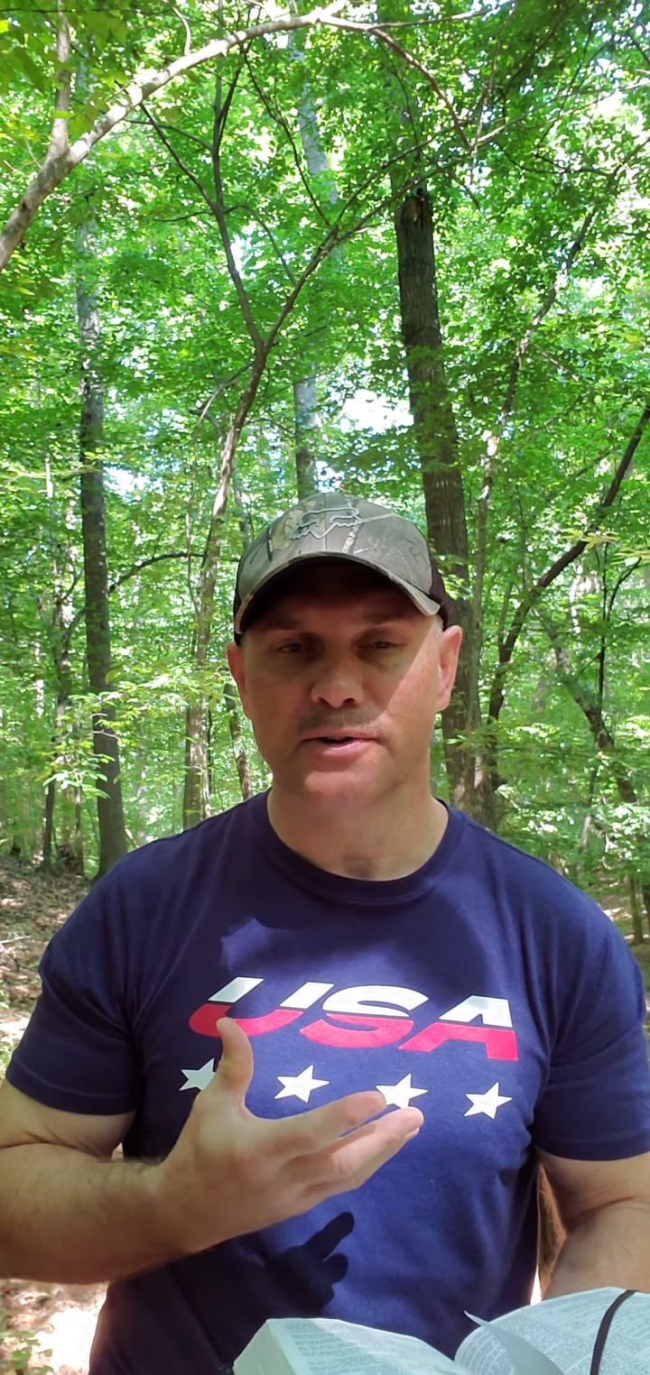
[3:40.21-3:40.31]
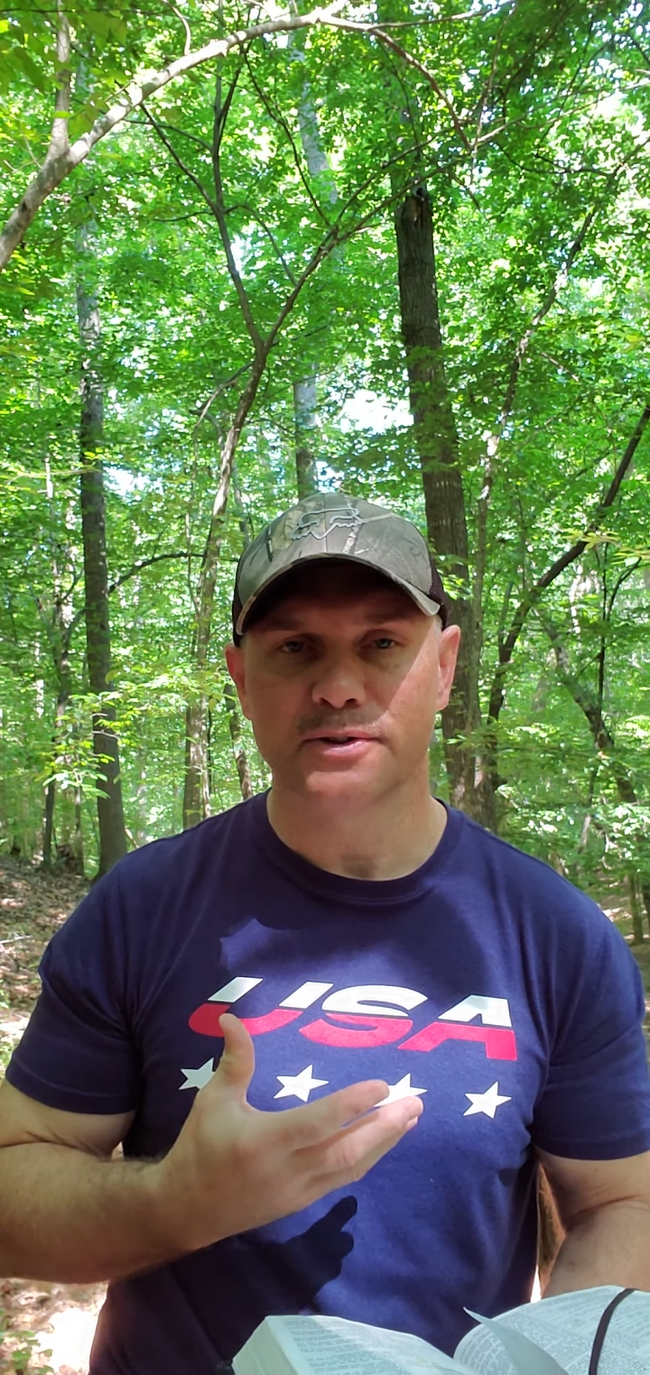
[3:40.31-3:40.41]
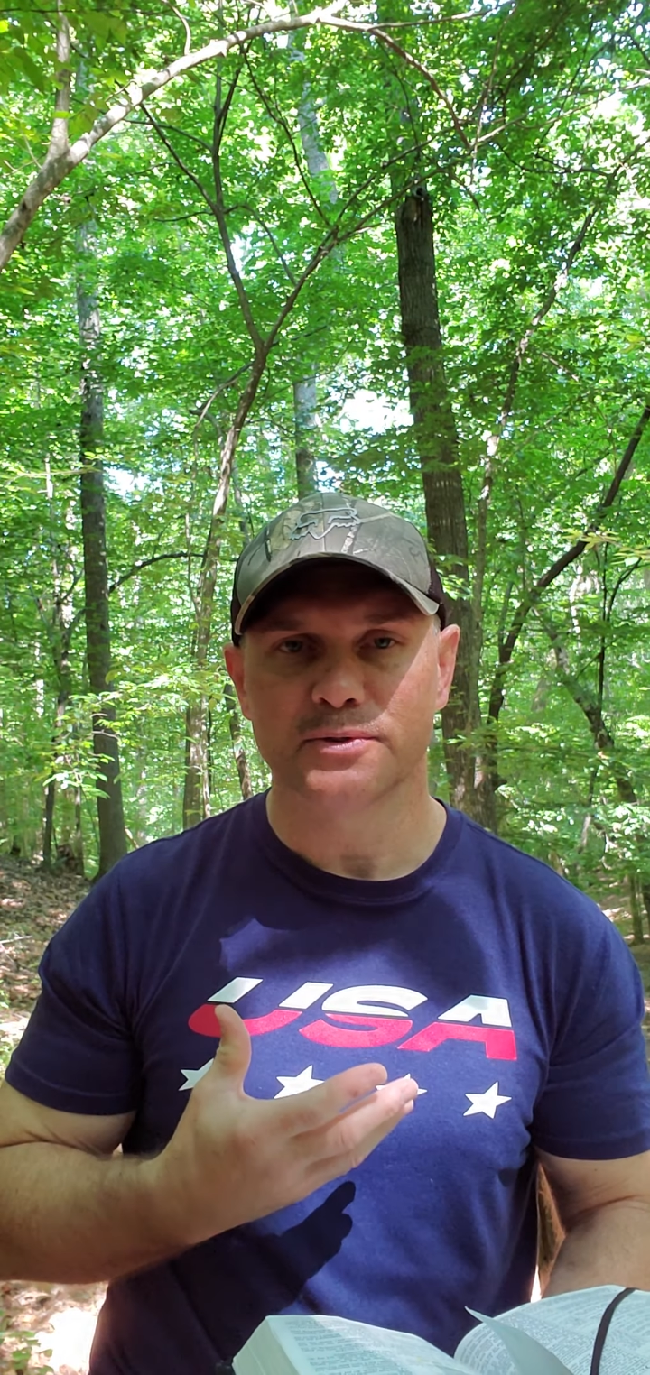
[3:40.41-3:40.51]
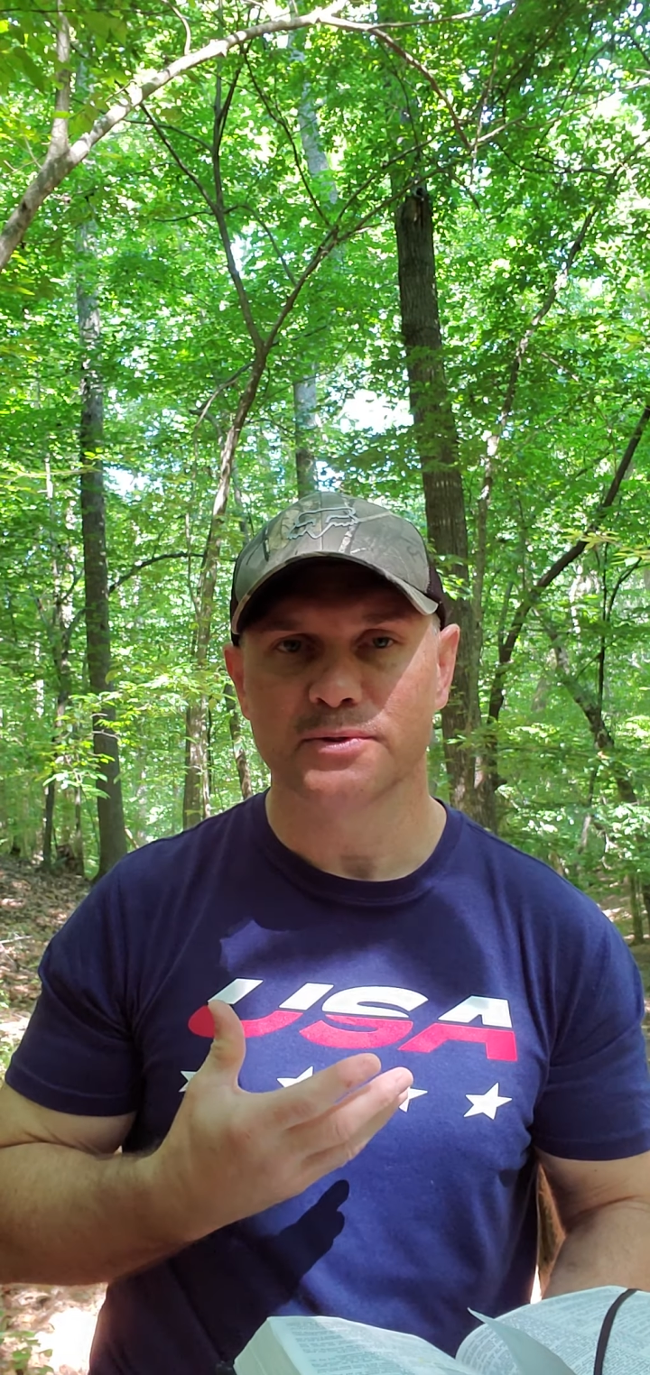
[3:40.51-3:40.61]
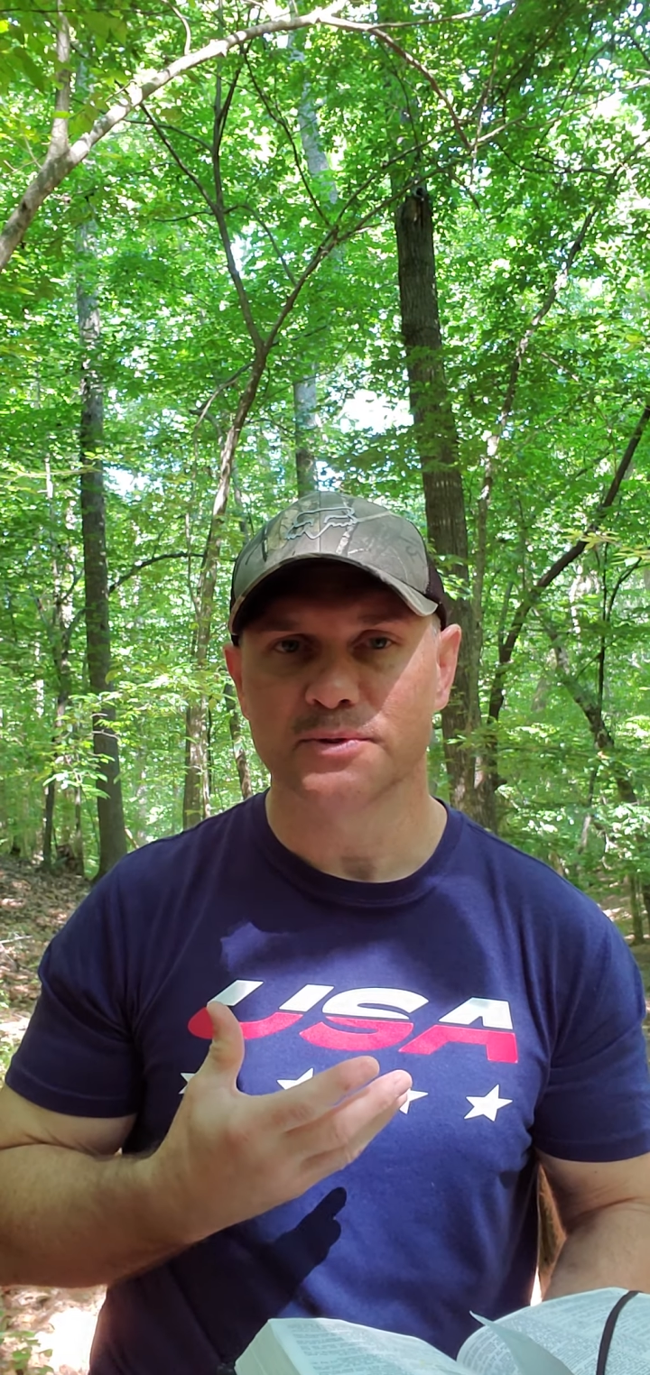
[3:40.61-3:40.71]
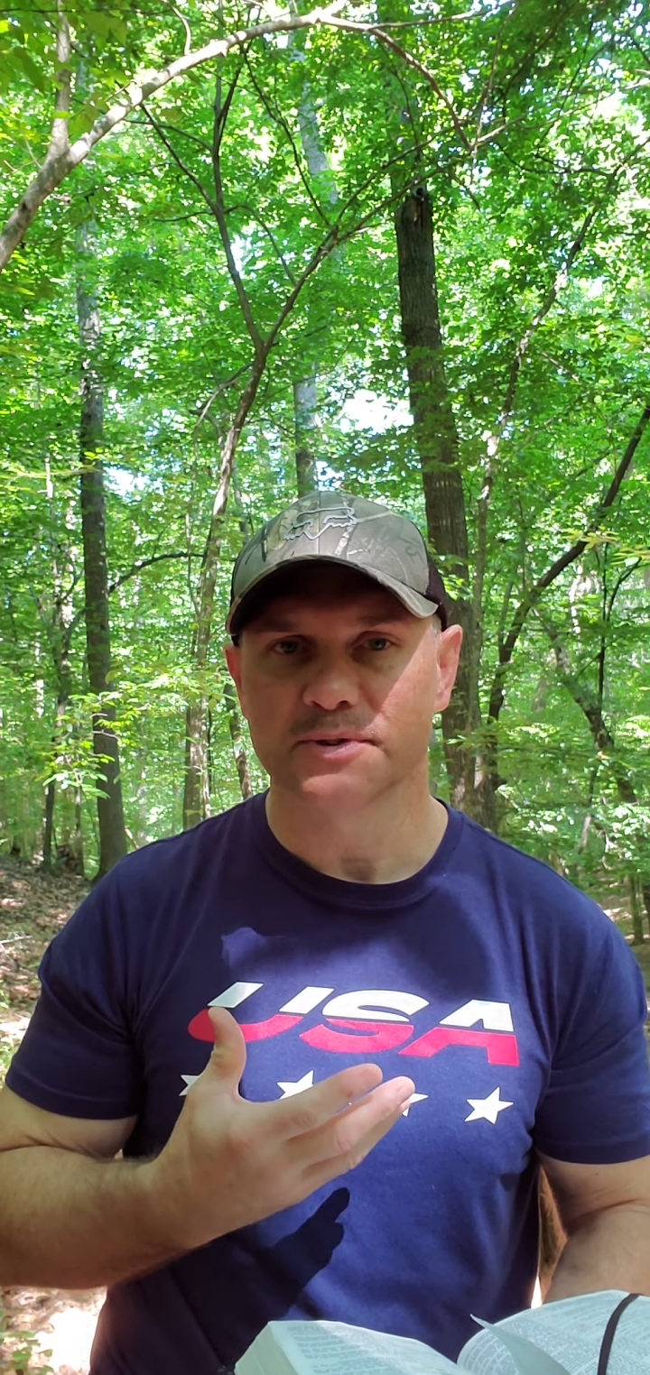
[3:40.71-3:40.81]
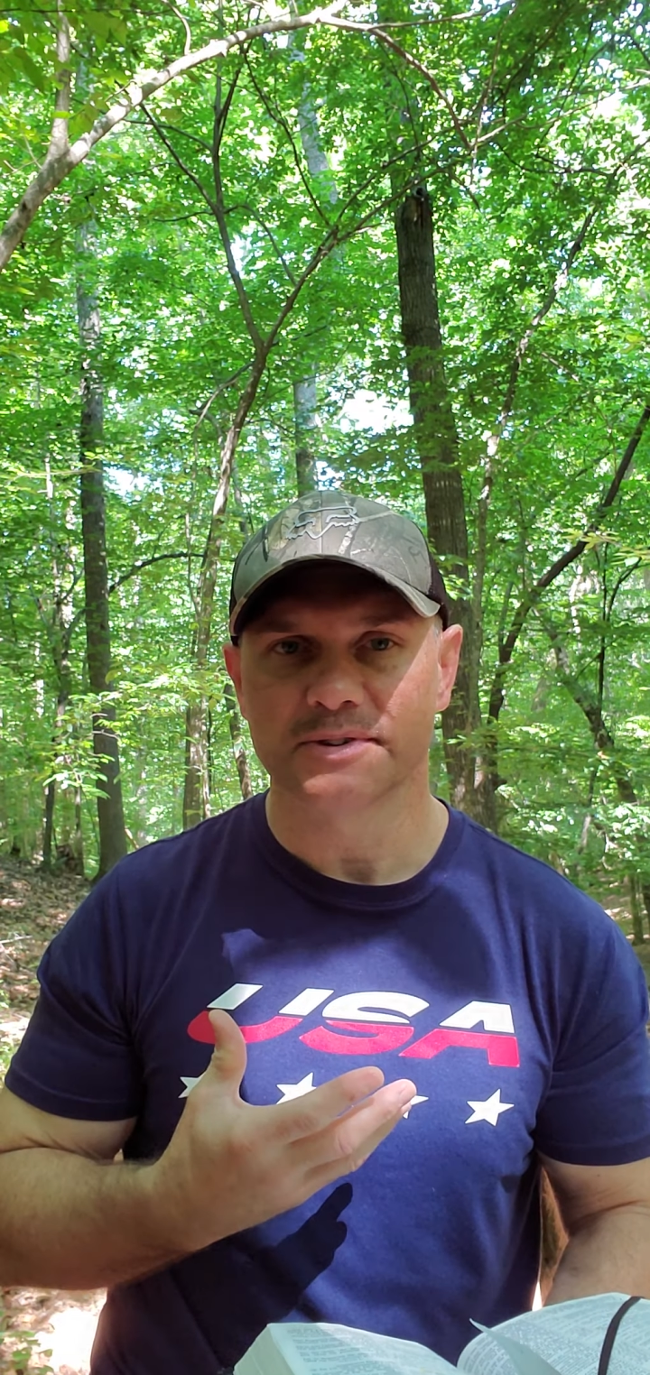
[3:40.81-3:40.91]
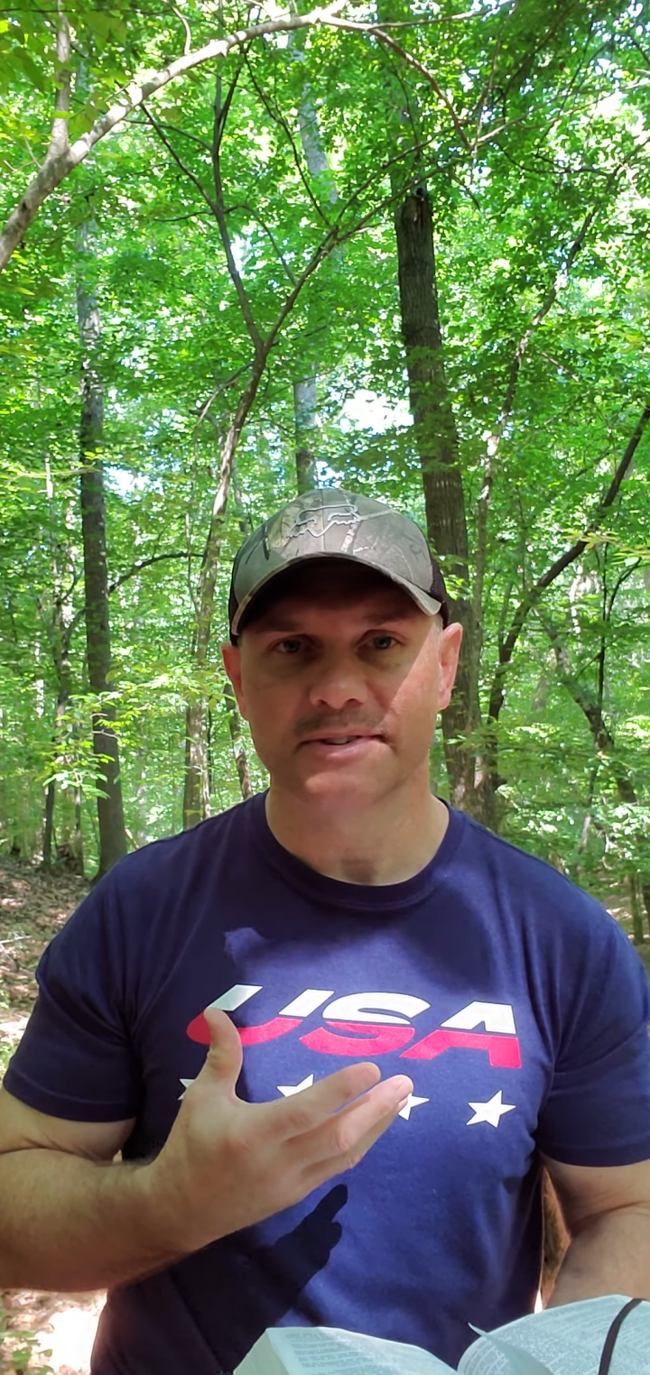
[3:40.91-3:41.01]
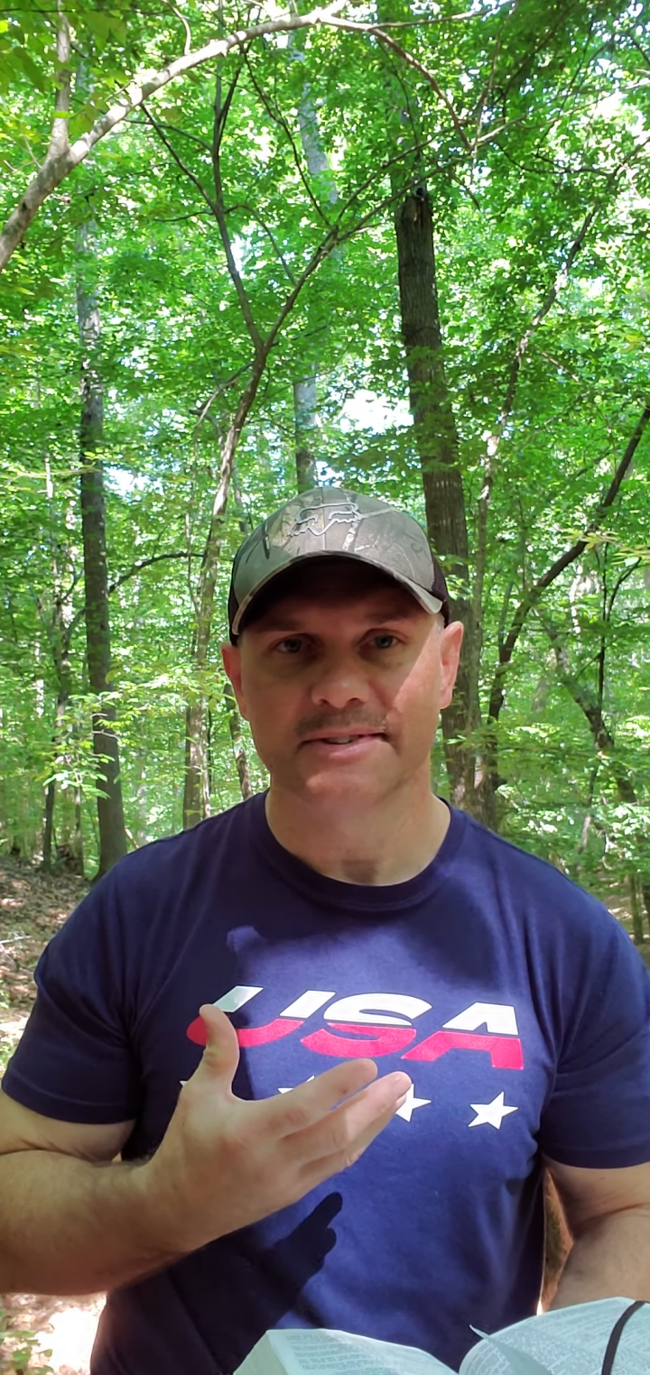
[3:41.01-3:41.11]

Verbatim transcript: tools